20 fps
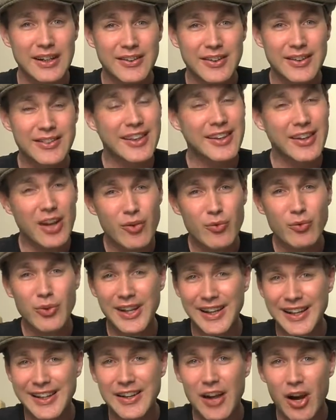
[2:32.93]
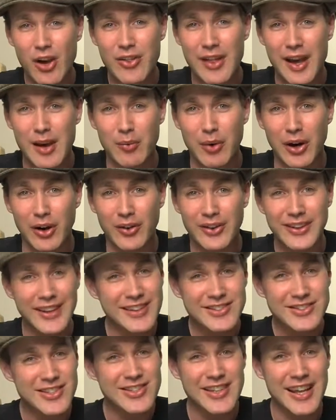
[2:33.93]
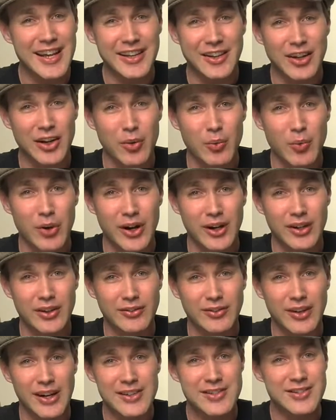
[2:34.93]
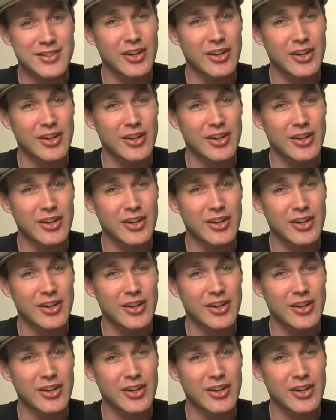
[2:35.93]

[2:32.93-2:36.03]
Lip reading: that they don't really know that well, and that just ain't going to work, right?